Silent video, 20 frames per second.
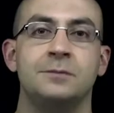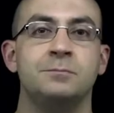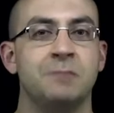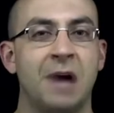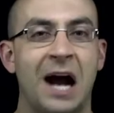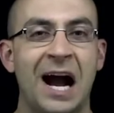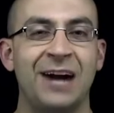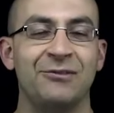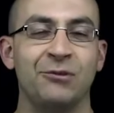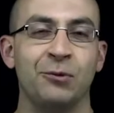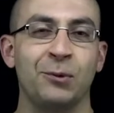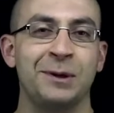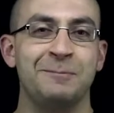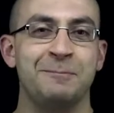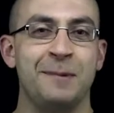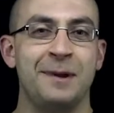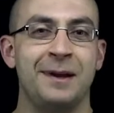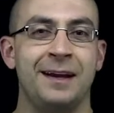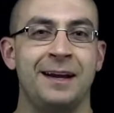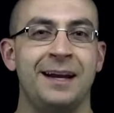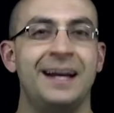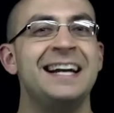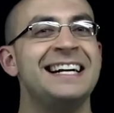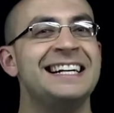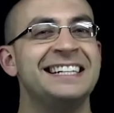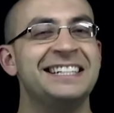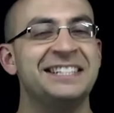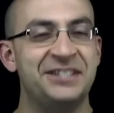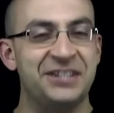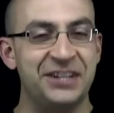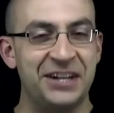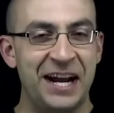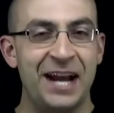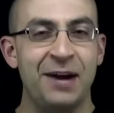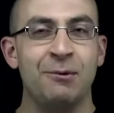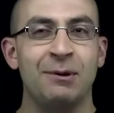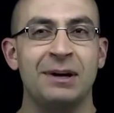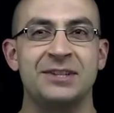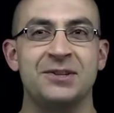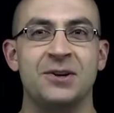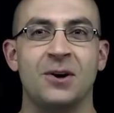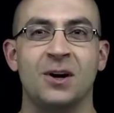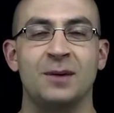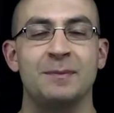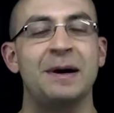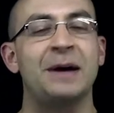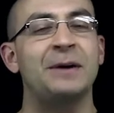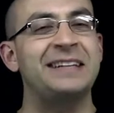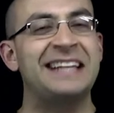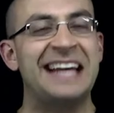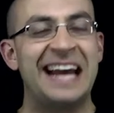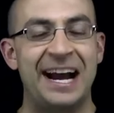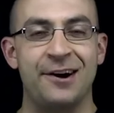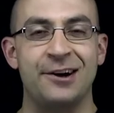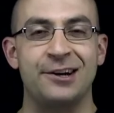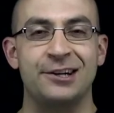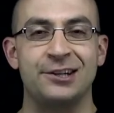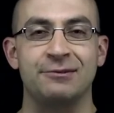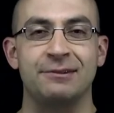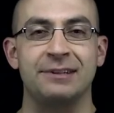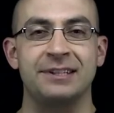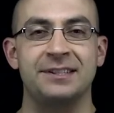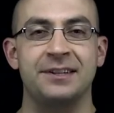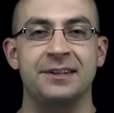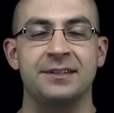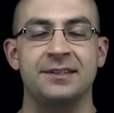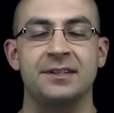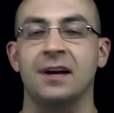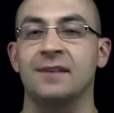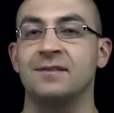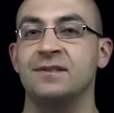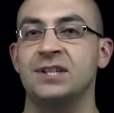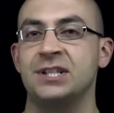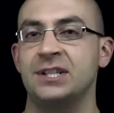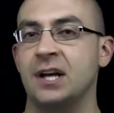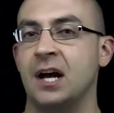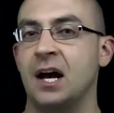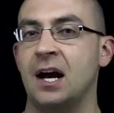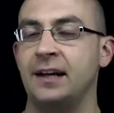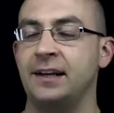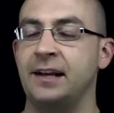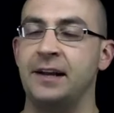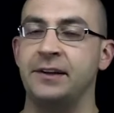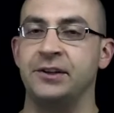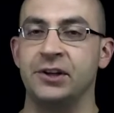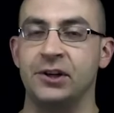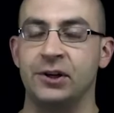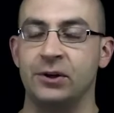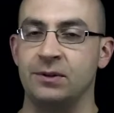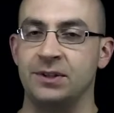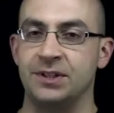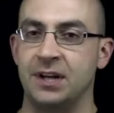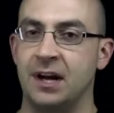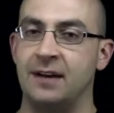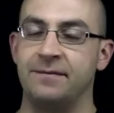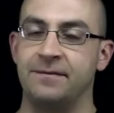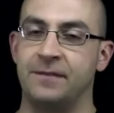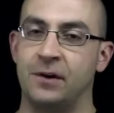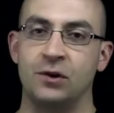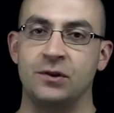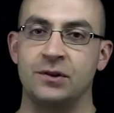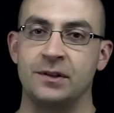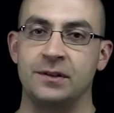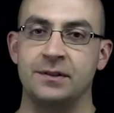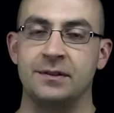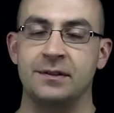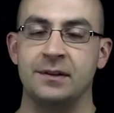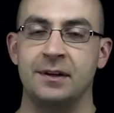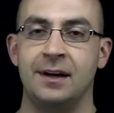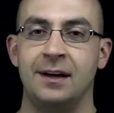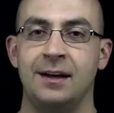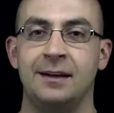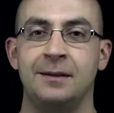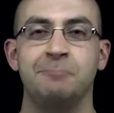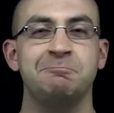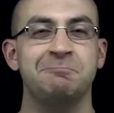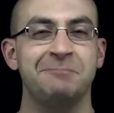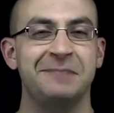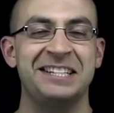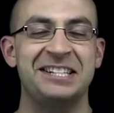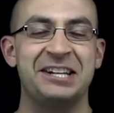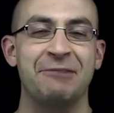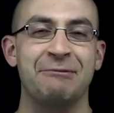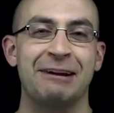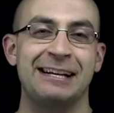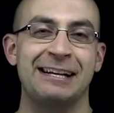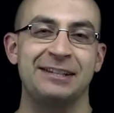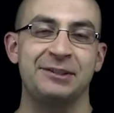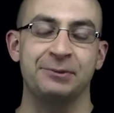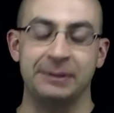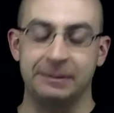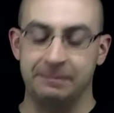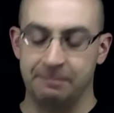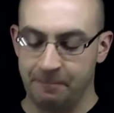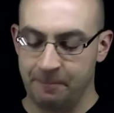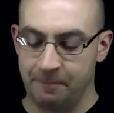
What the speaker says: Hi everyone. Today I want to talk about characteristics of sine and cosine functions. Let's get right into it.